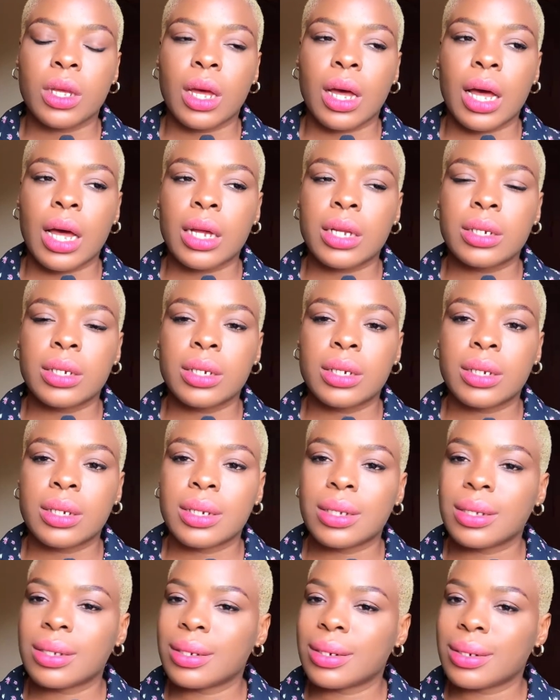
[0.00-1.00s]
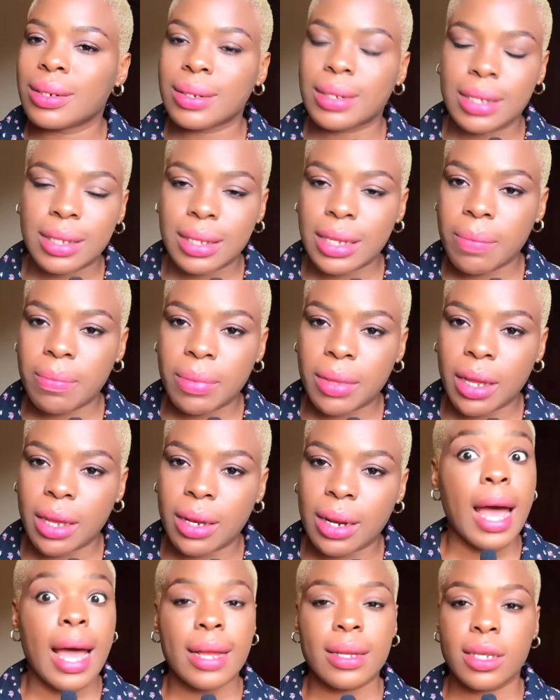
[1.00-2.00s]
And the same
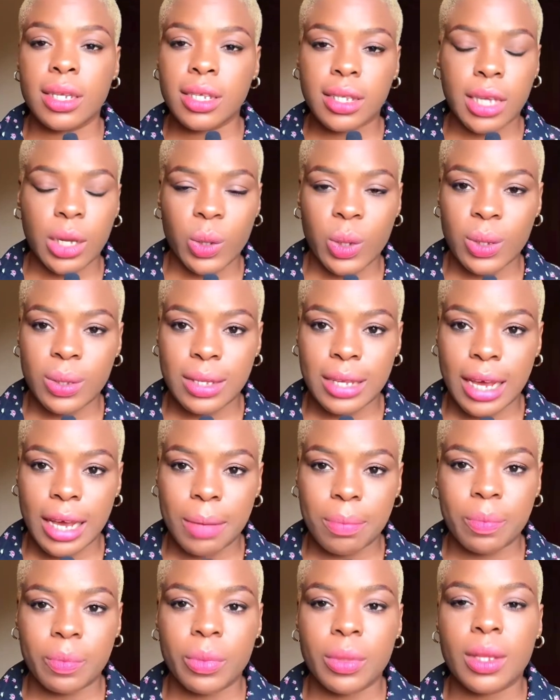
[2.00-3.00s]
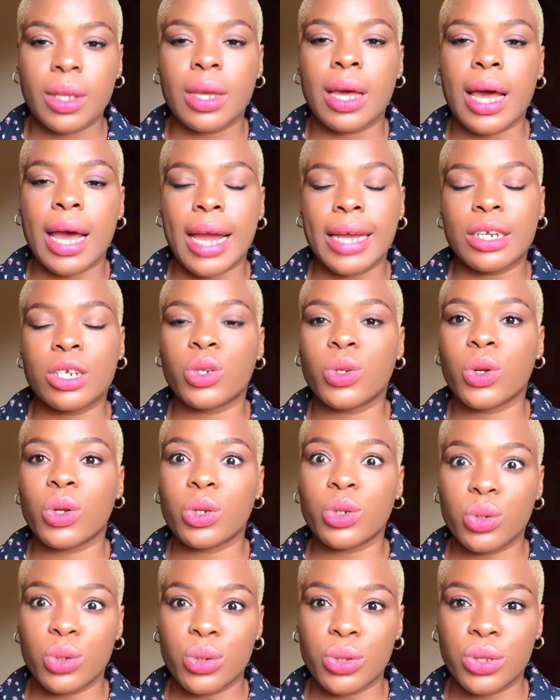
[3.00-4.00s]
thing. And this second time, I did
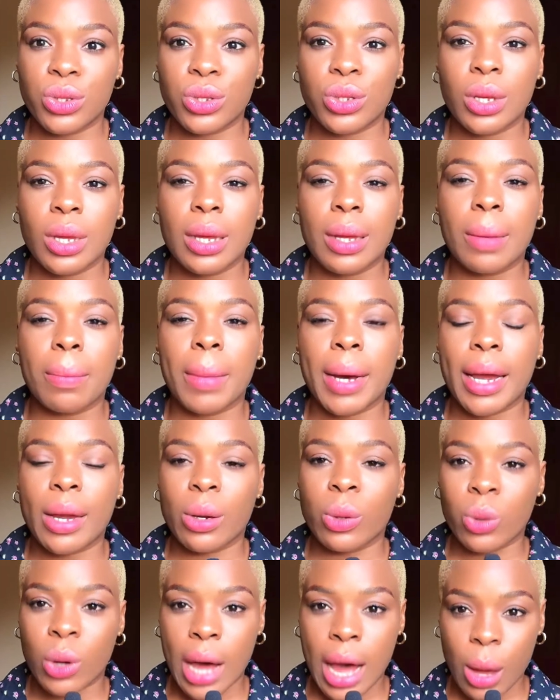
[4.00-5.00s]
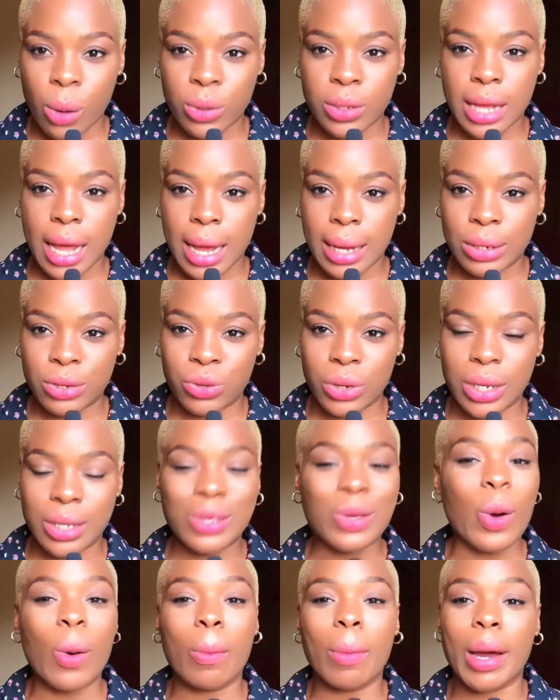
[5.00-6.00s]
not use my house
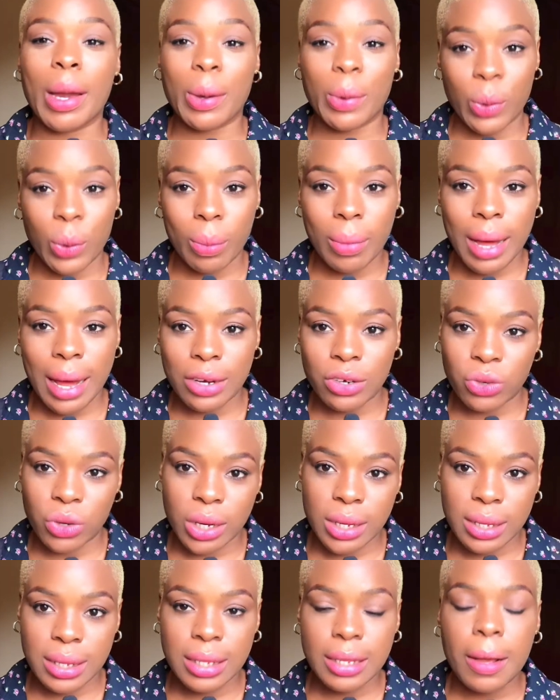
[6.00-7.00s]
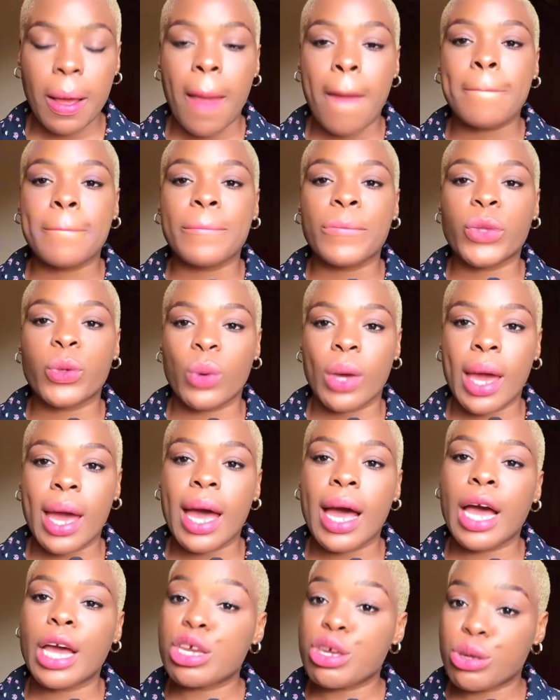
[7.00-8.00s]
address or my home address. Where
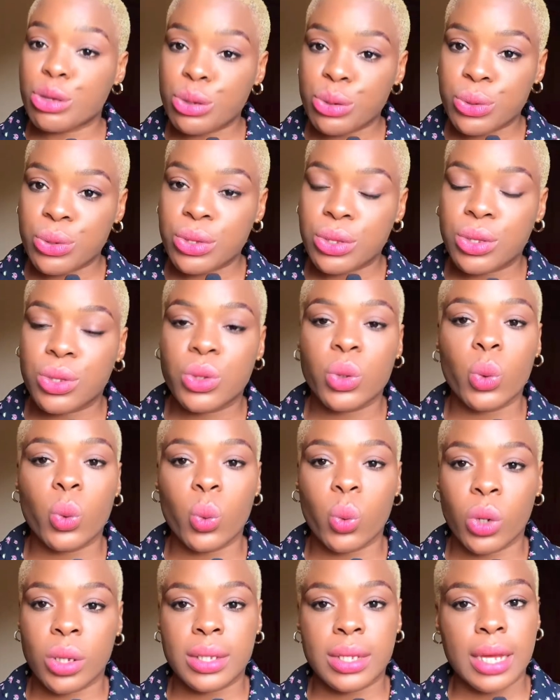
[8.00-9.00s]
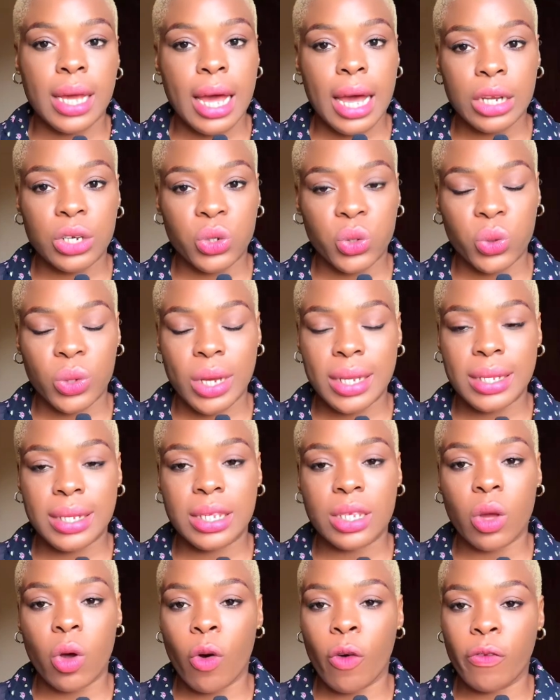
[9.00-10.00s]
I used was the
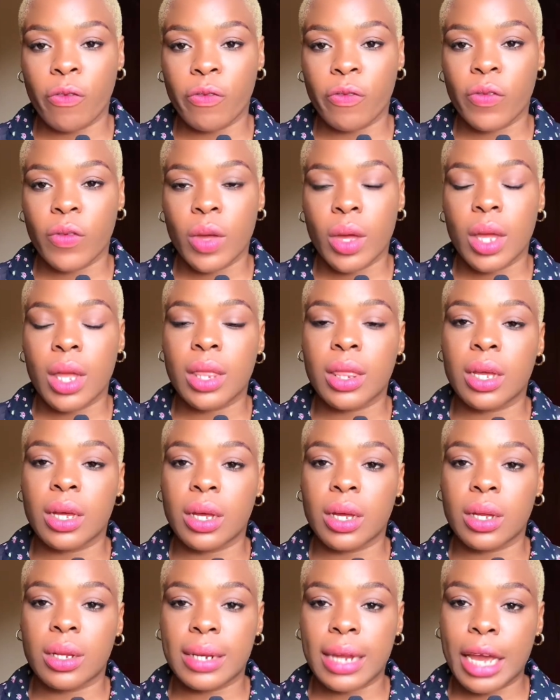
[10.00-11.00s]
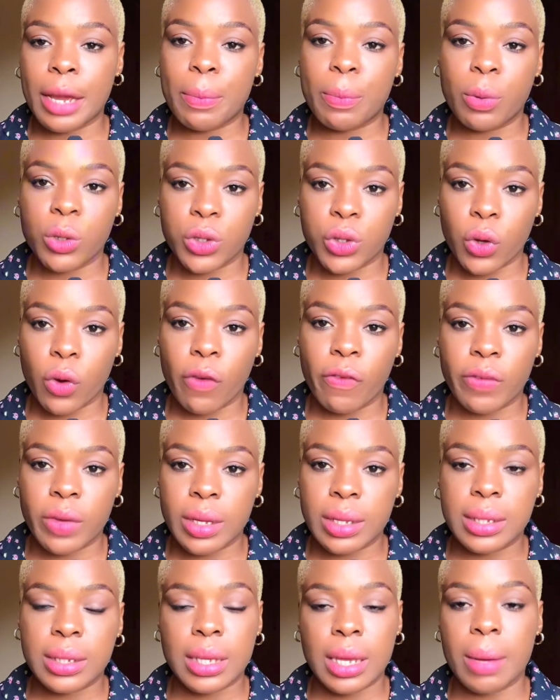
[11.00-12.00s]
address of the NIPOS
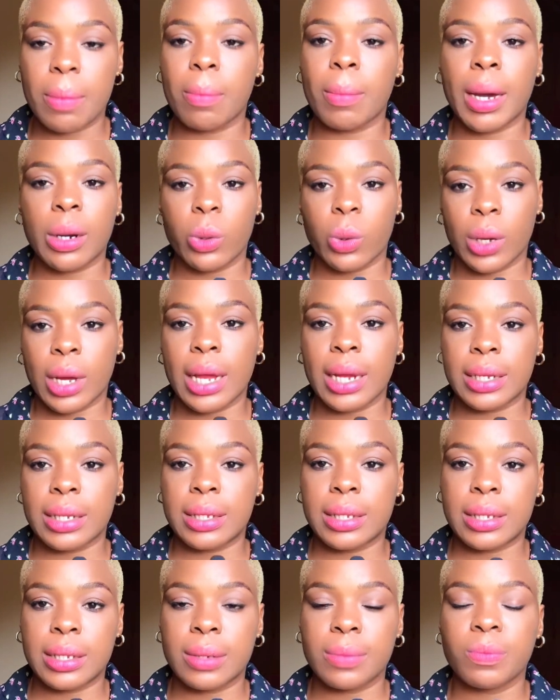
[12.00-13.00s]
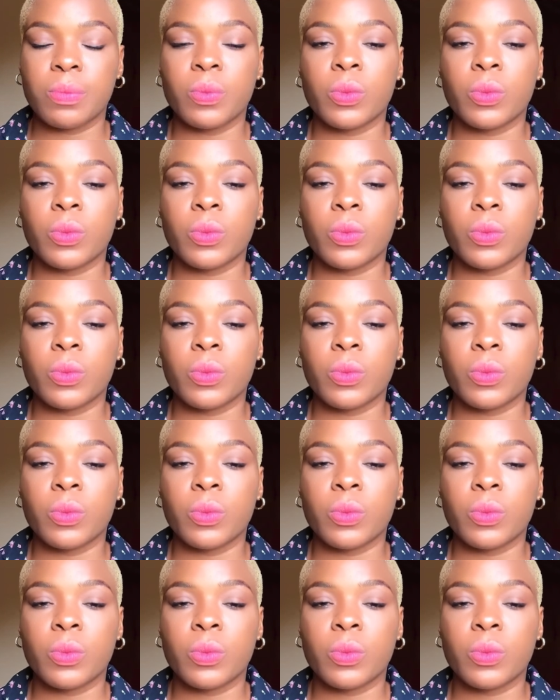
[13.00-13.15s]
office in my locality.